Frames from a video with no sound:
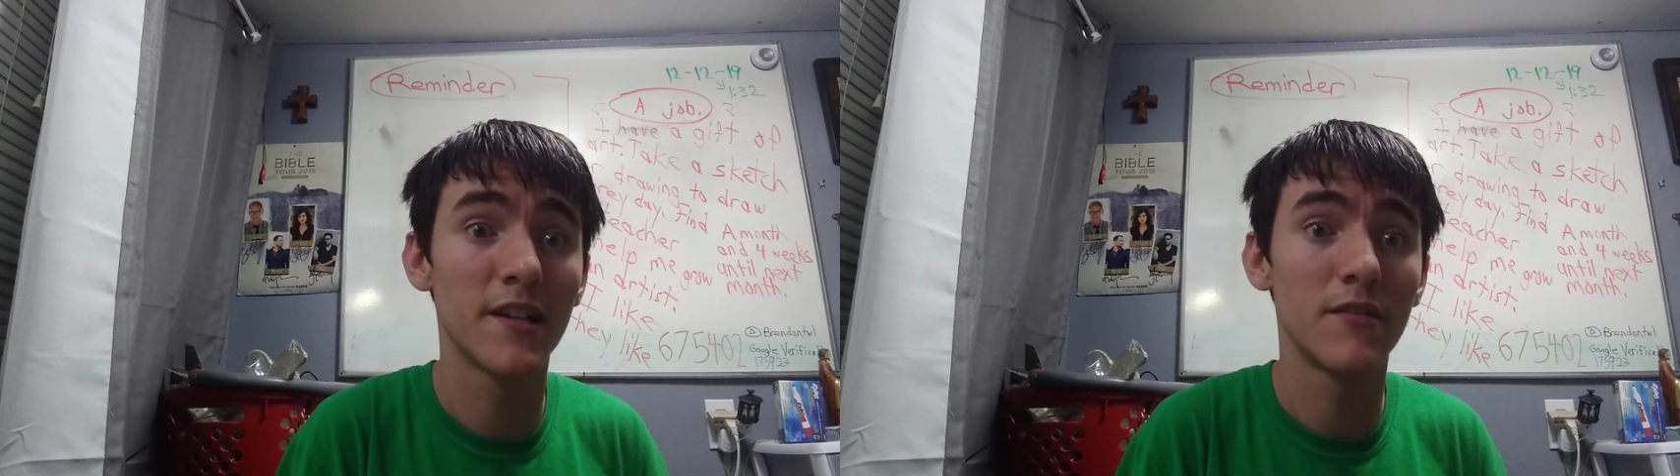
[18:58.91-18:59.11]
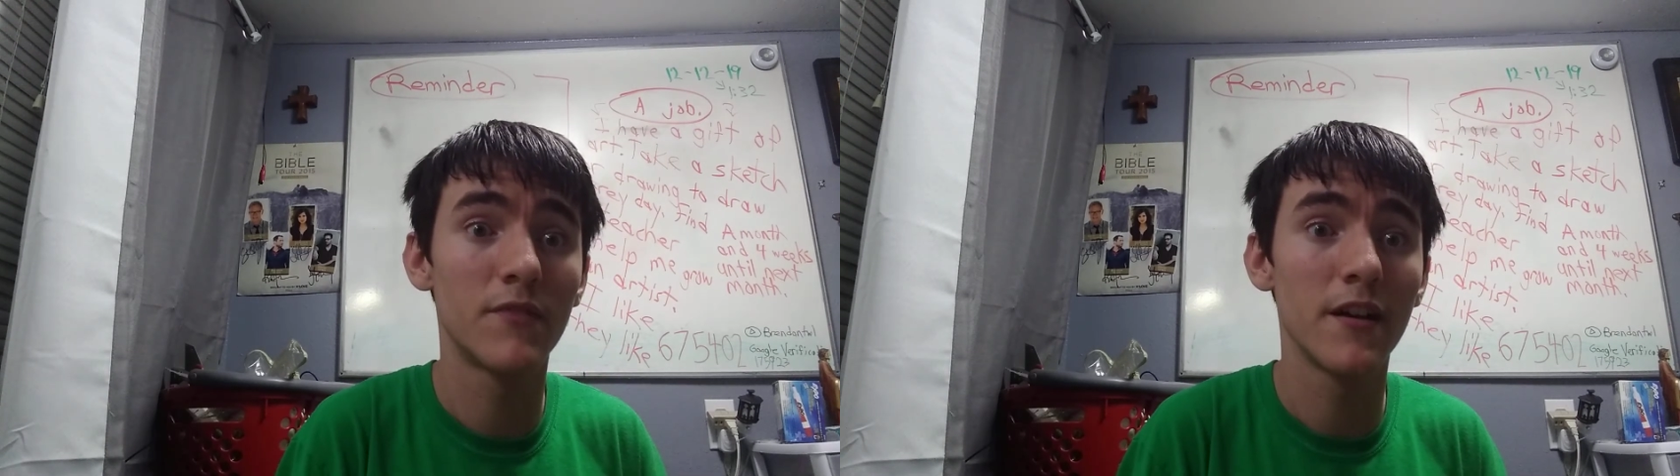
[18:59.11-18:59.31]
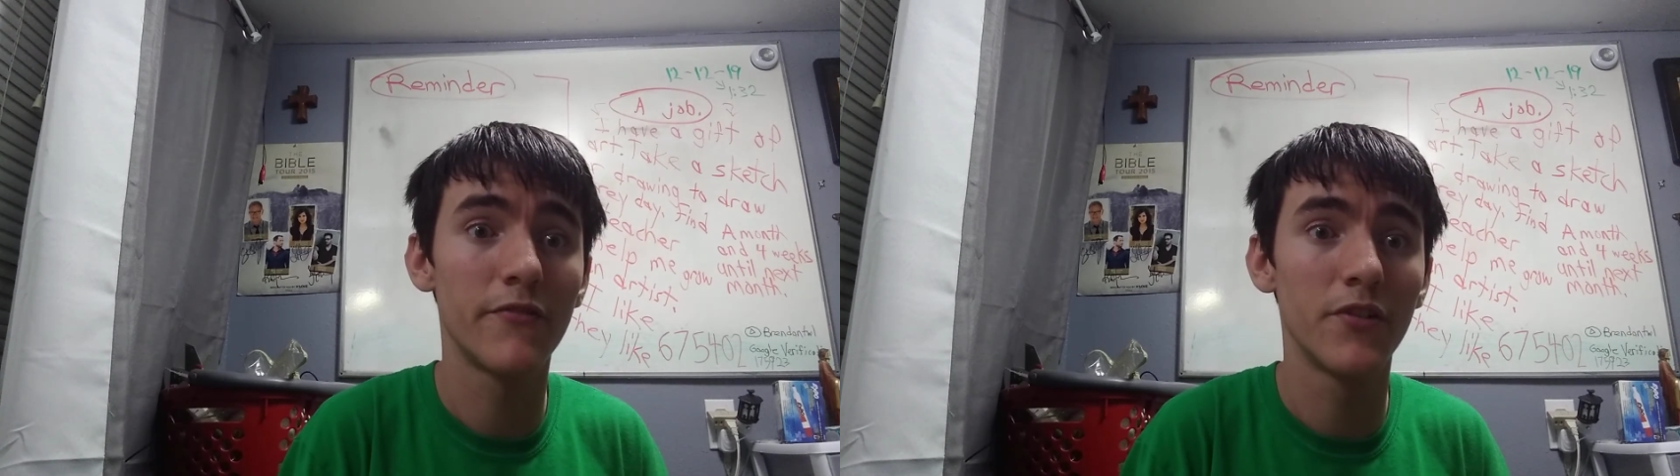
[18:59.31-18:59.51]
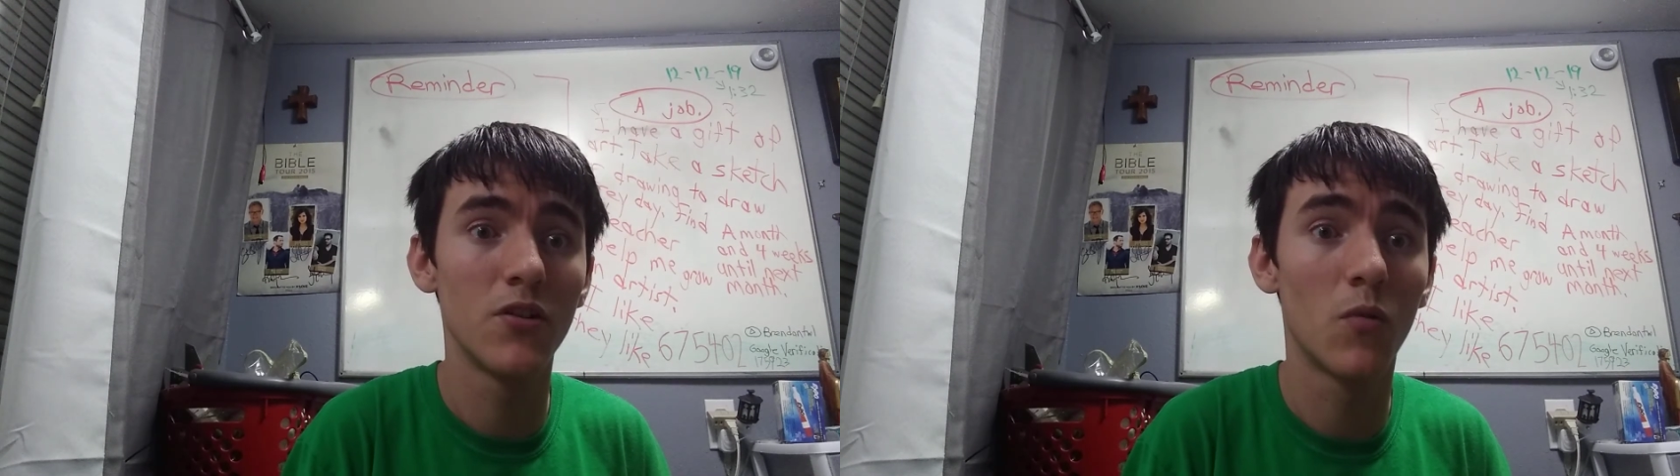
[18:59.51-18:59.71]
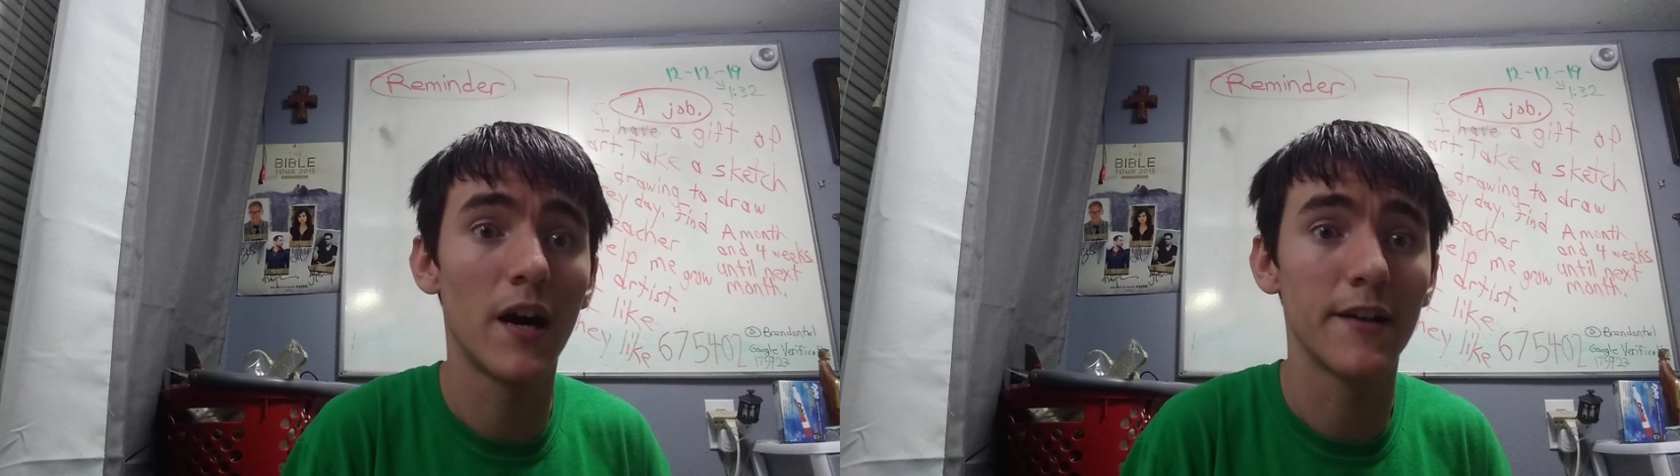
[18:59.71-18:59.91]
and ready for you
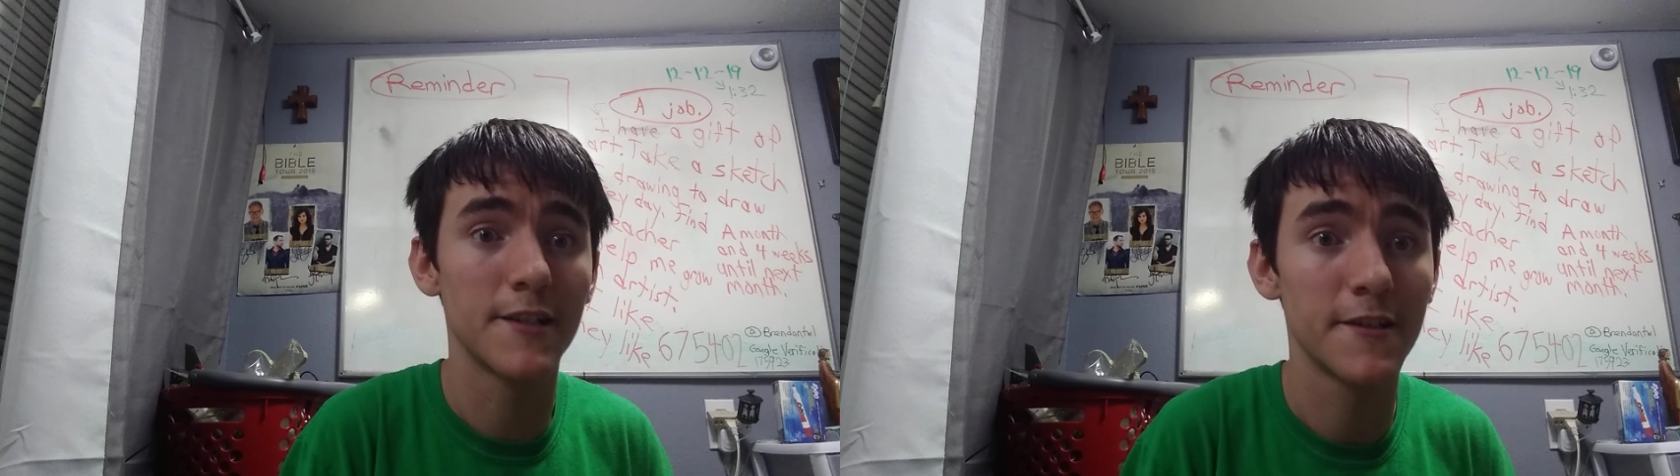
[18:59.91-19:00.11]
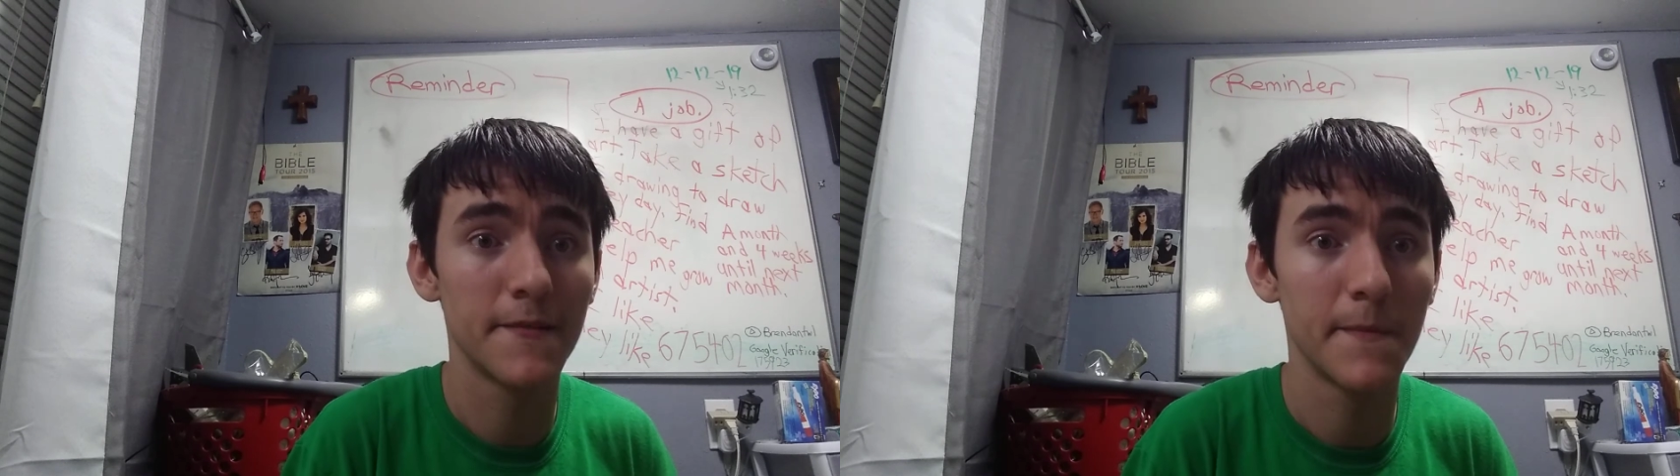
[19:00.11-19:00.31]
to watch.